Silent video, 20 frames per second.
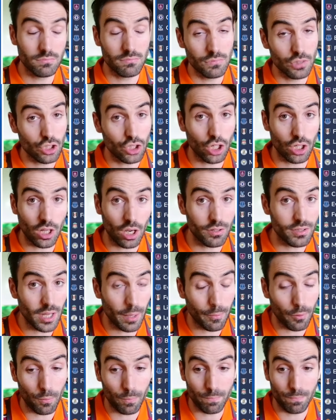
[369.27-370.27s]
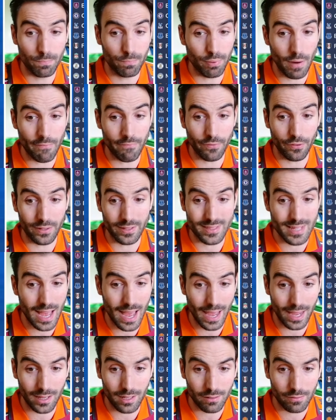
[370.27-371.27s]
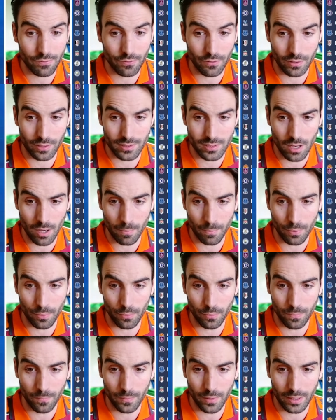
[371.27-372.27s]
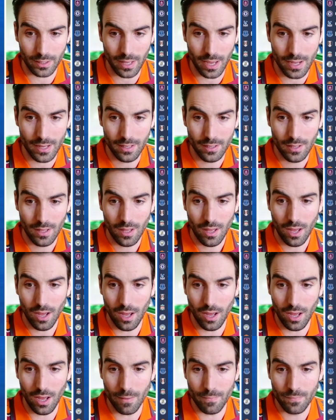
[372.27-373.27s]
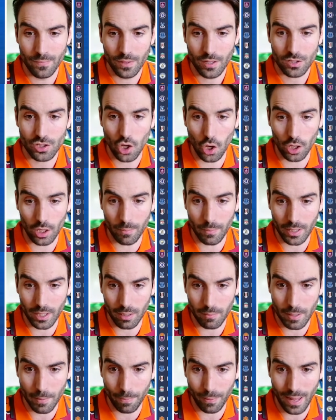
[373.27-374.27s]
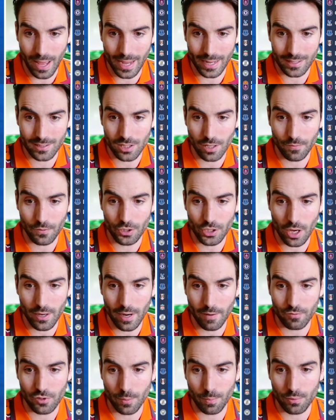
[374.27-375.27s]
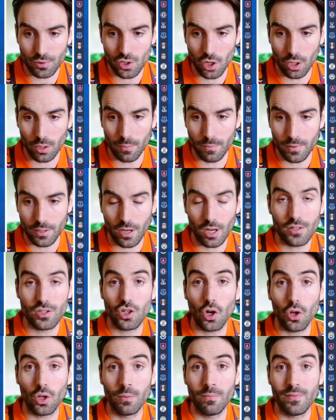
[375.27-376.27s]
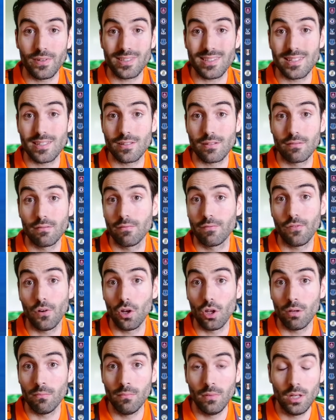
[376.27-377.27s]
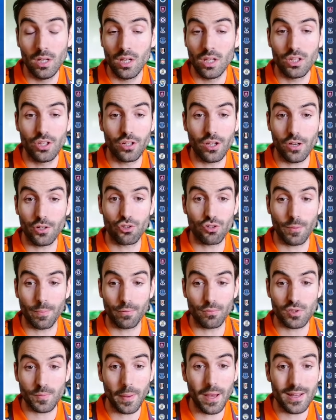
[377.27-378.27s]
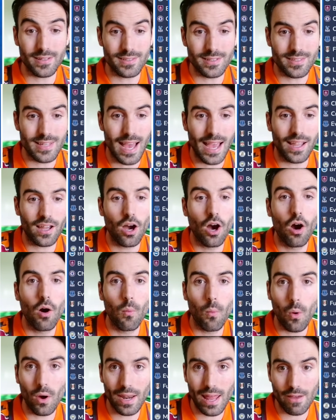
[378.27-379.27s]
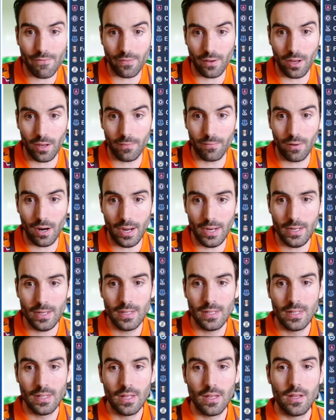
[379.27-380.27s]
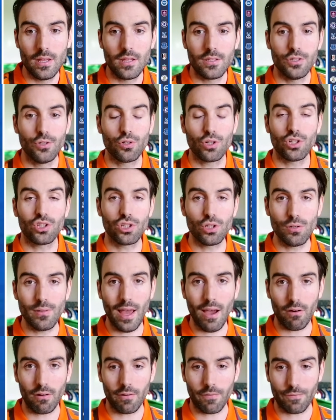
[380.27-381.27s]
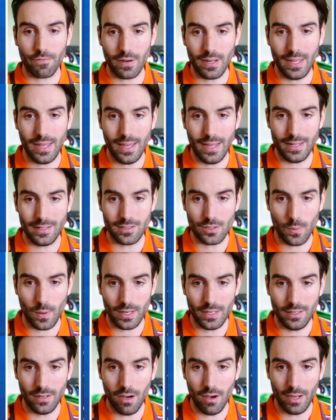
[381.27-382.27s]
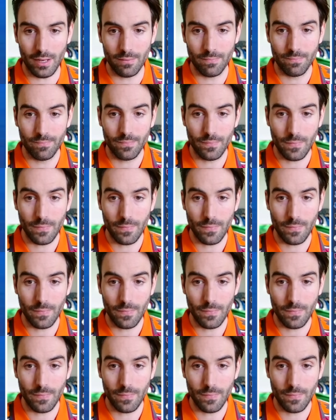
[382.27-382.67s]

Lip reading: You could go double Brentford attack, for example, okay? Tottenham are going to be playing. So if you don't have triple Tottenham, you go Tottenham versus Fulham. You go triple Spurs attack, whatever, right? You could do that on a free hit in 29.